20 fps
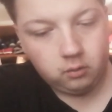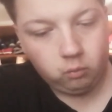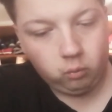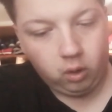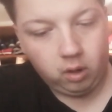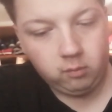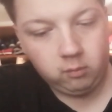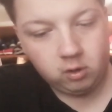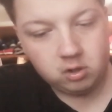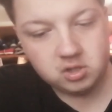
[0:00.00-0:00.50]

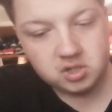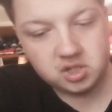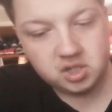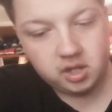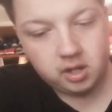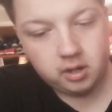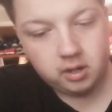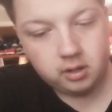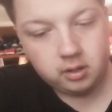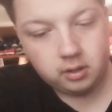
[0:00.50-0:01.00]

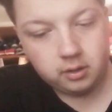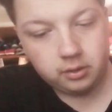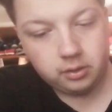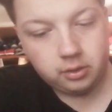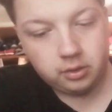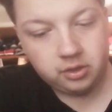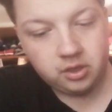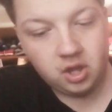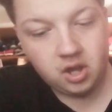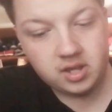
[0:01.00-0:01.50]
112,
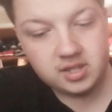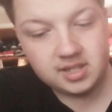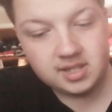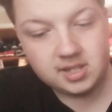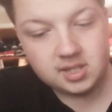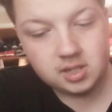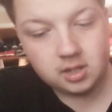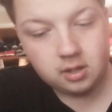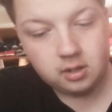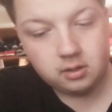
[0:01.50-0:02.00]

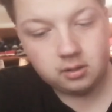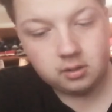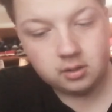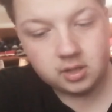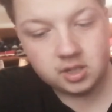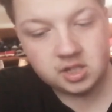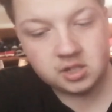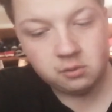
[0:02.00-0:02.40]
32,